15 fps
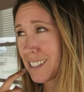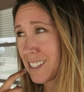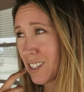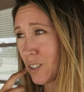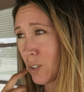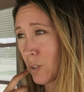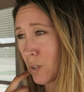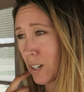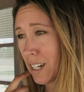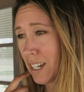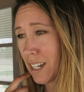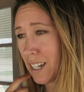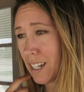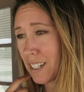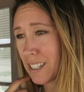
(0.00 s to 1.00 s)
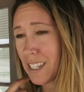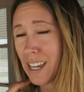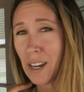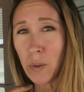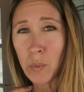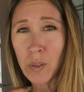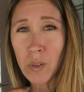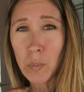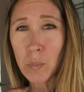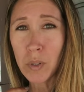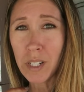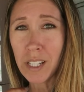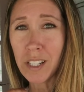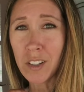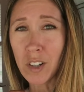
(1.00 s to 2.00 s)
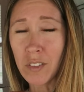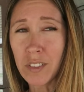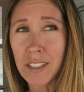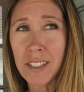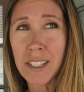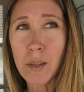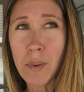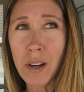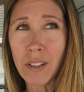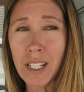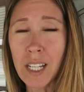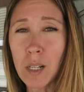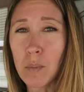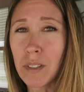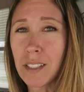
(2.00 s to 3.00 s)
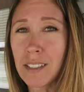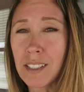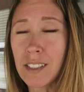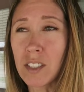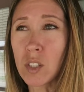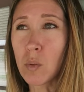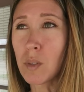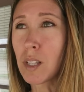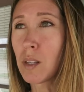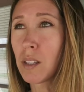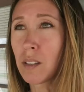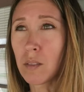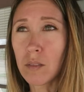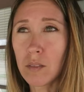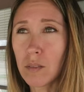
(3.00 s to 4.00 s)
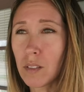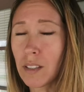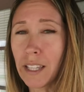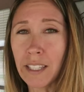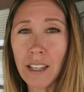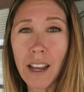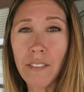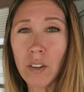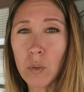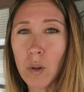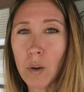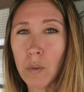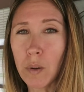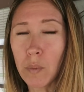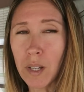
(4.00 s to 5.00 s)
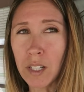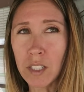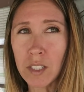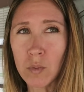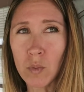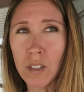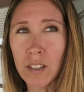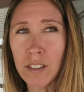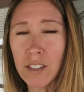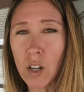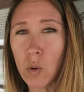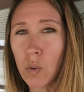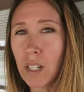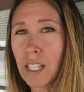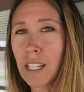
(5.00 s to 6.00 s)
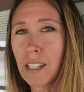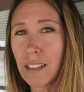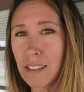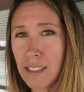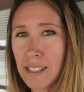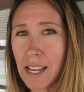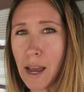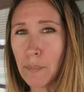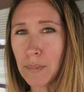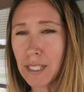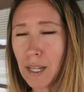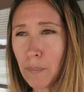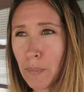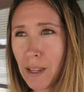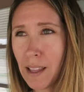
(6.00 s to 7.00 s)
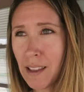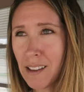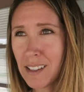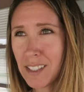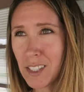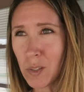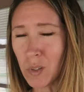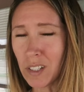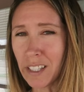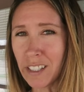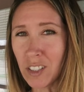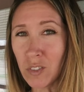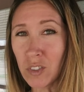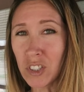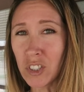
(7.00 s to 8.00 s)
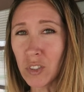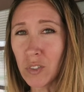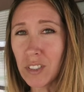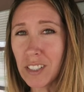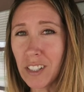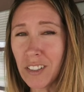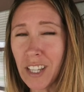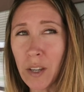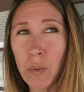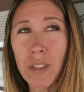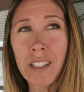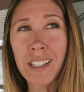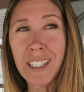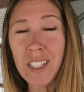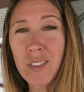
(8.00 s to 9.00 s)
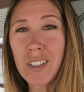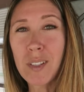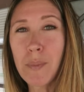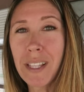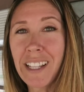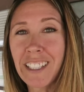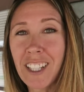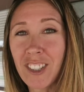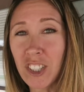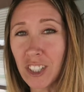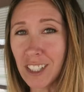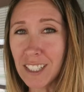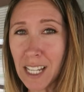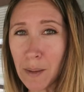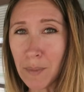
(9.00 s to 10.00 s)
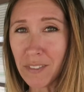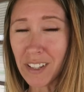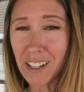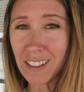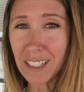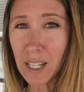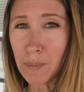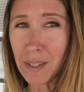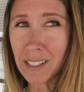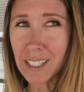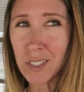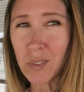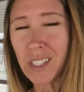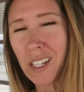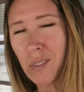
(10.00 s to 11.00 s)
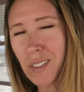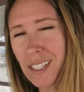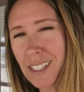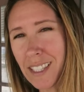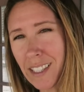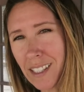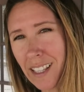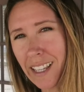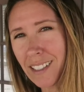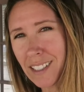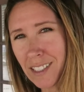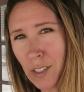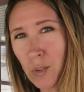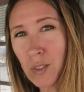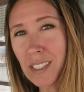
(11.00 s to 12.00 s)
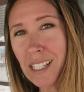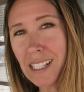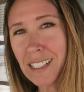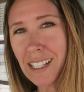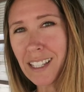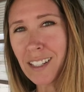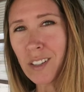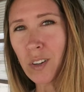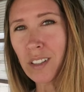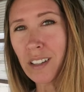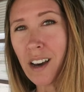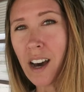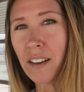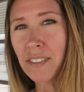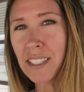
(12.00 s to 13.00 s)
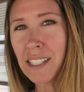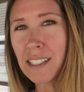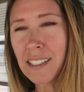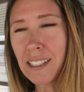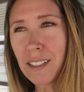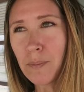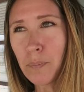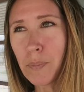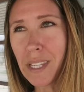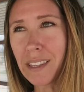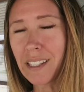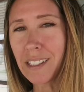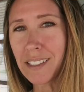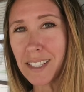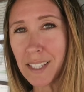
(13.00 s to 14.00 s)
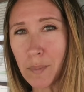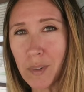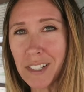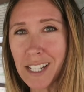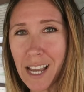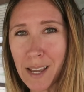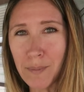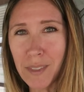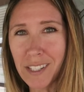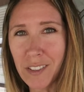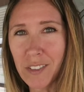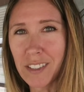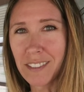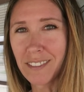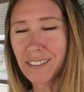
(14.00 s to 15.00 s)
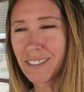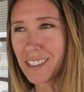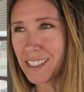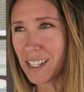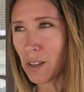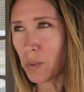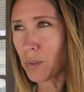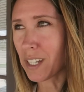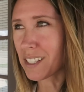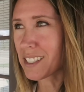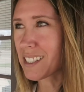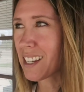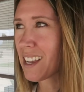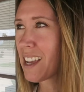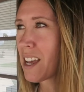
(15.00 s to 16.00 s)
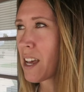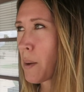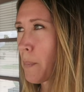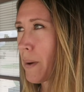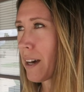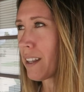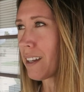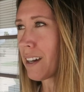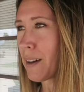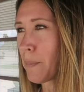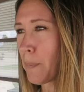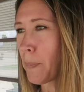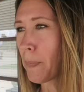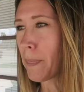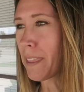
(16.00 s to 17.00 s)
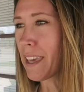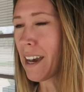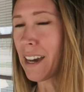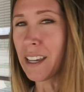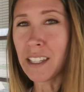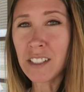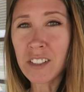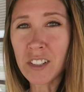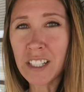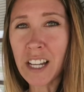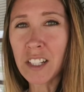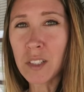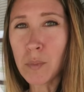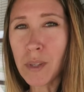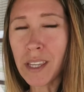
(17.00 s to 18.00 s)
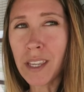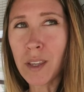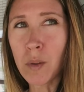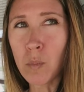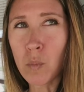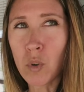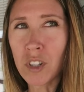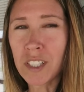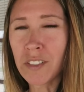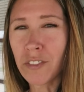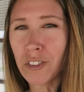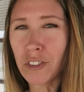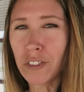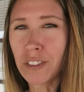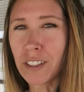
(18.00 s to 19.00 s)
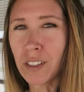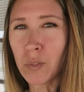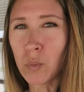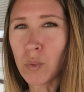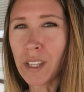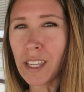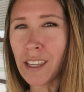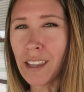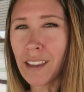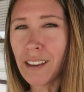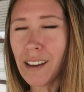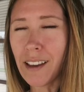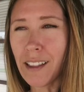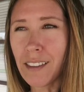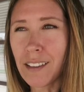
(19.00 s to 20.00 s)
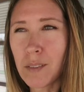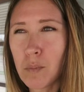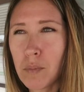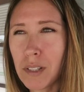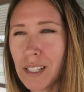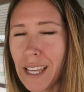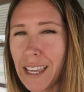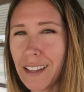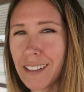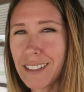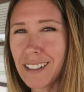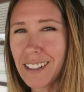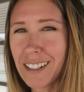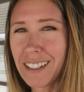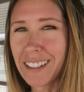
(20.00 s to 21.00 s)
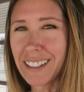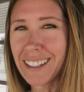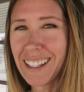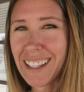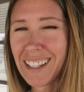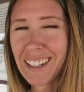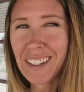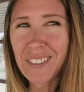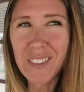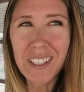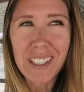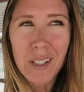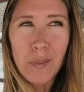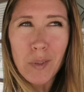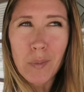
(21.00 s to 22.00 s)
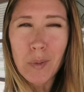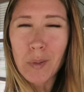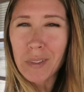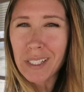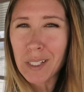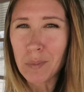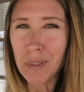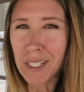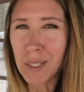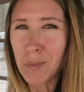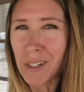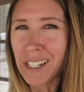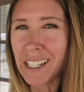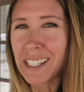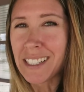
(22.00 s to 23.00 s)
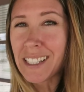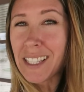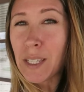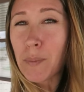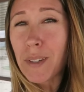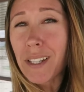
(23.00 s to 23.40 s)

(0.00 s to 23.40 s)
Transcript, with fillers: So yeah, we were pretty nervous about getting a place because so many, like everywhere we went was already getting snapped up. So we're like, oh shoot, okay. We thought this was gonna be like a good time of year to come in because we thought it was like slow season or the off season, being that it's summertime, you know, in the Southwest. But yeah, it turned out to be more difficult than we had planned on. We thought we'd be able to get a place pretty easily.